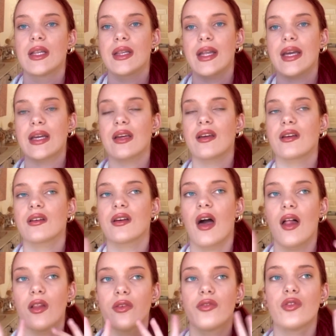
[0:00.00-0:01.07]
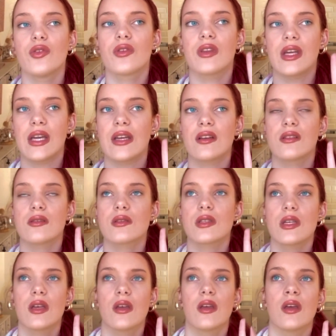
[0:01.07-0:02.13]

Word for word: like colorful things